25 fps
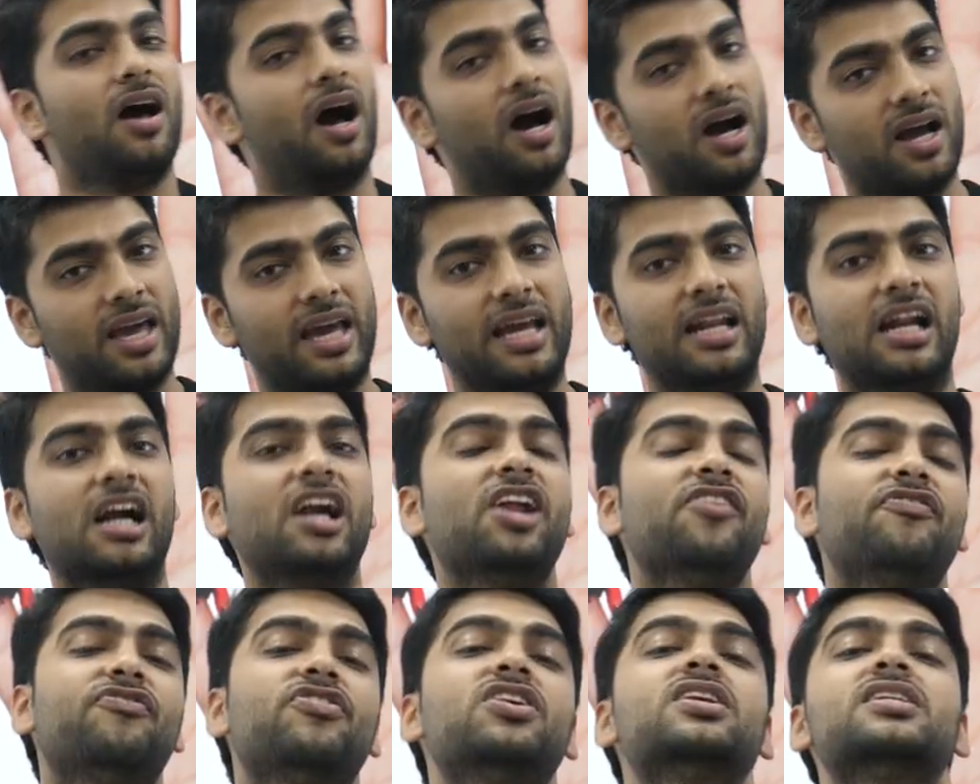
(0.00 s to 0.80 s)
Again, a
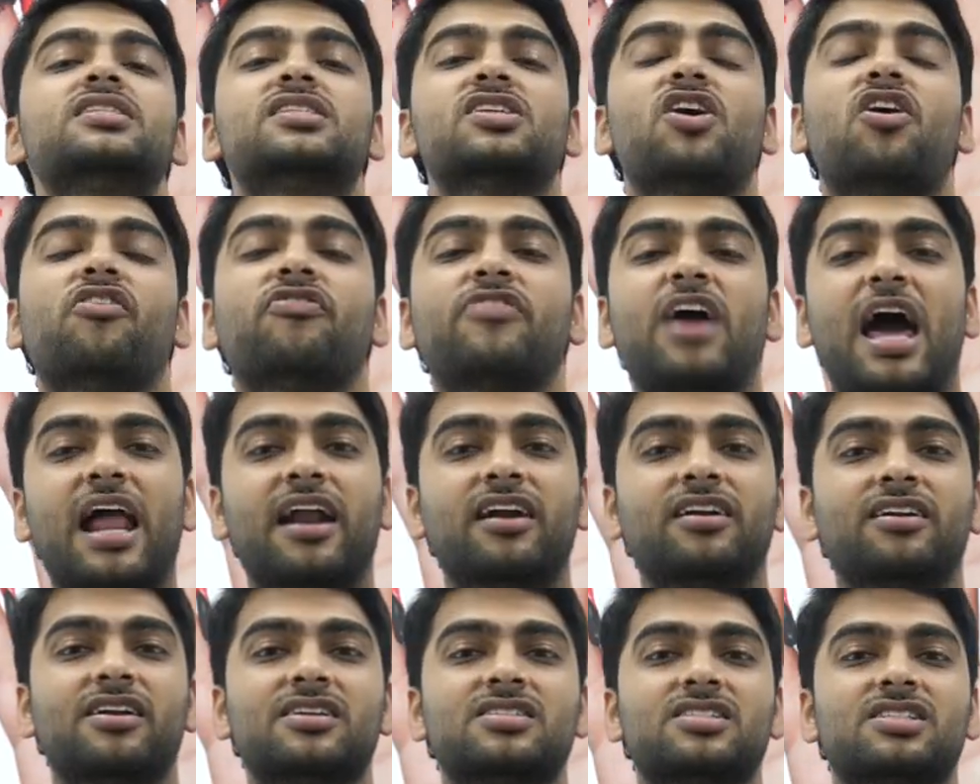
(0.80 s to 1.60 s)
difference of
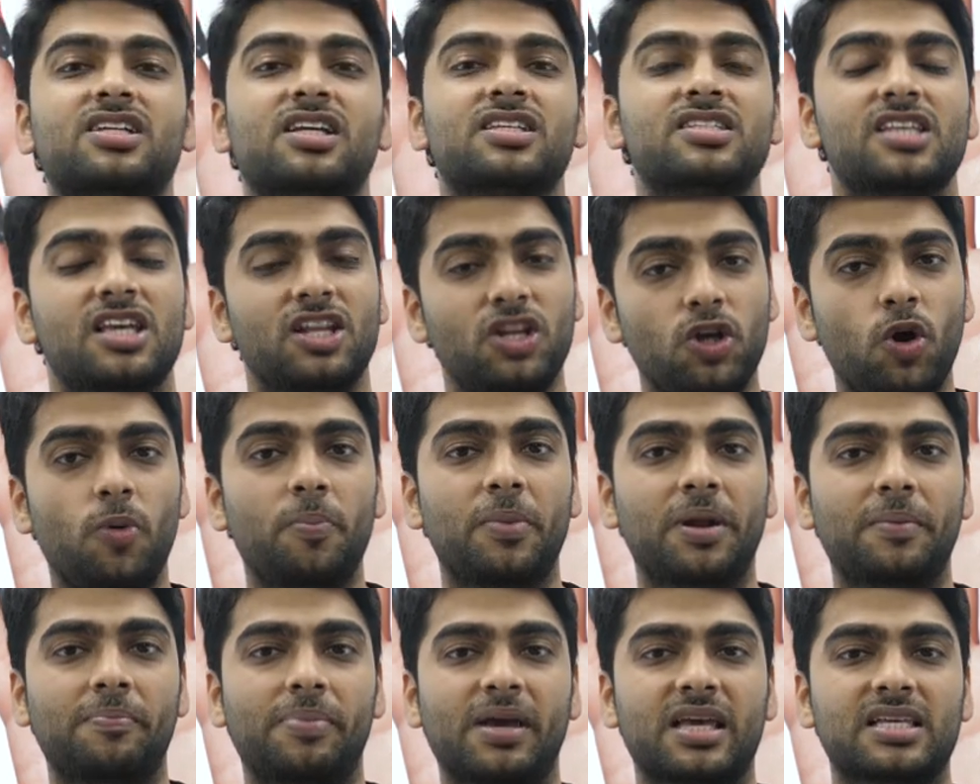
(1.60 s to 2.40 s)
characteristics in
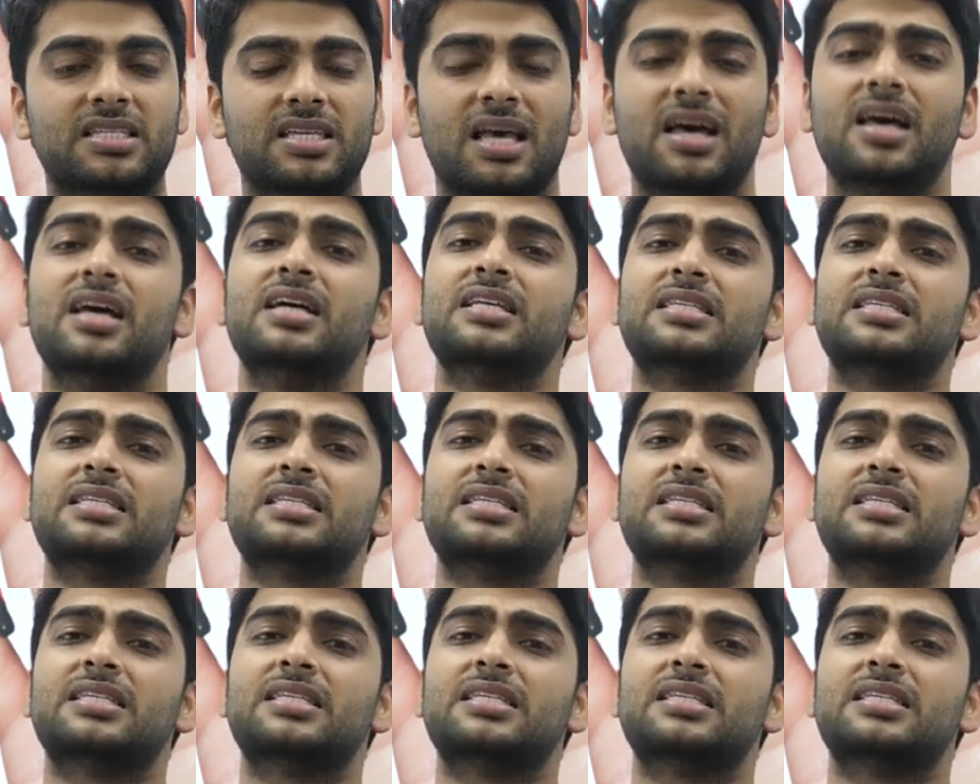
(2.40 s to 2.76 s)
human beings.